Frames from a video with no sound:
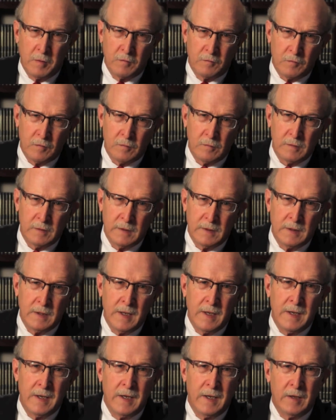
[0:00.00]
but
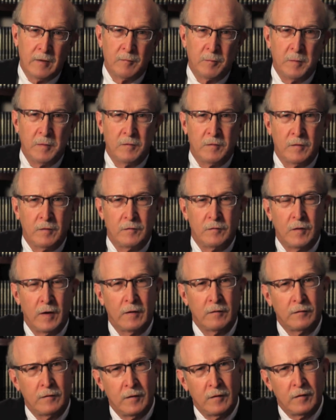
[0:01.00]
certainly it's been
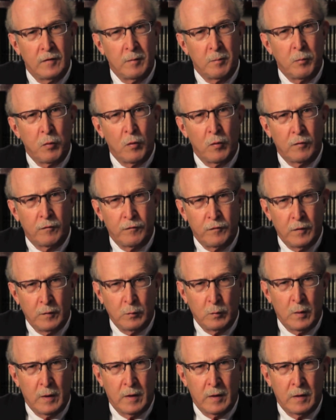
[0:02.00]
suggested that poor
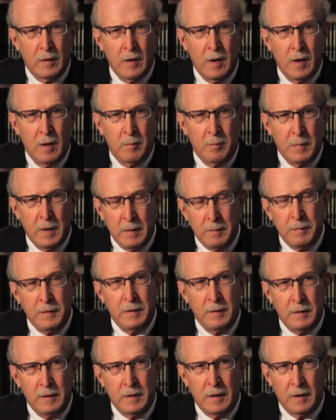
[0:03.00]
footwear may
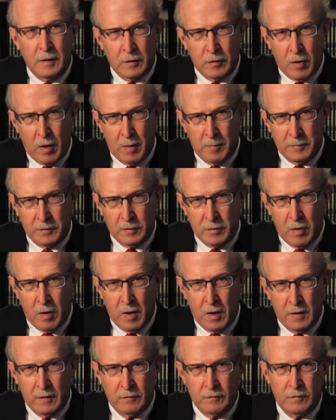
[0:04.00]
be a common
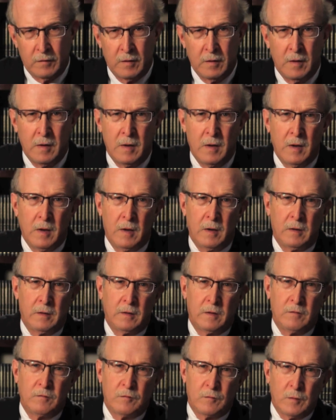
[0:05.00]
cause.
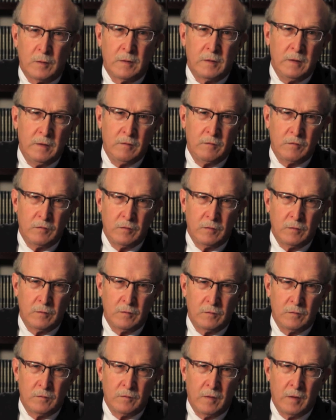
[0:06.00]
Constricting
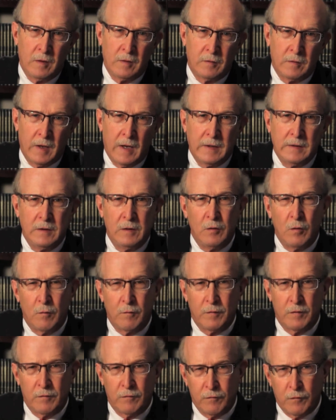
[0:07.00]
shoes, tightening
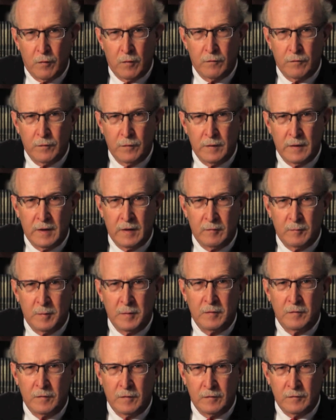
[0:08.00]
over the forefoot
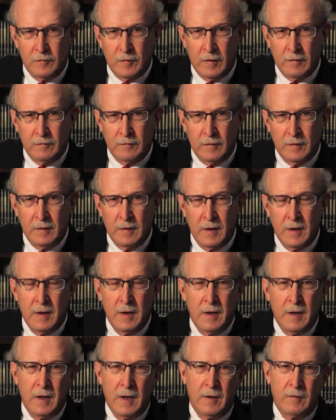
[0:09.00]
has been suggested
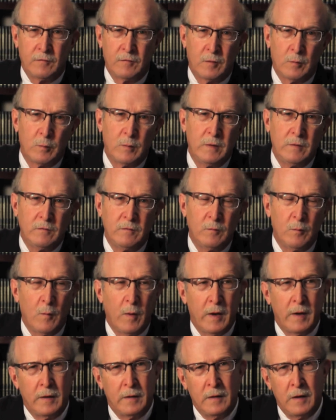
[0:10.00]
as the
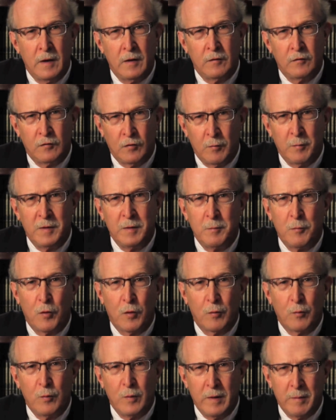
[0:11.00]
reason why so many
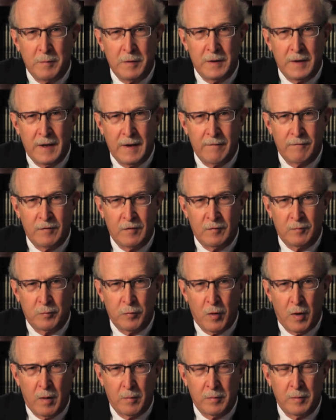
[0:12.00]
more women have
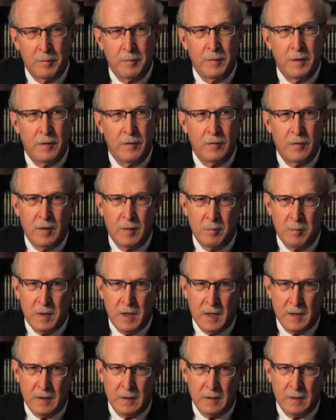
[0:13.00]
this problem
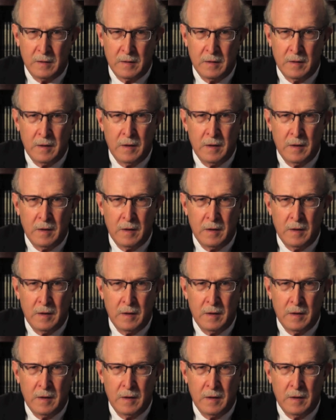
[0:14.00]
than men.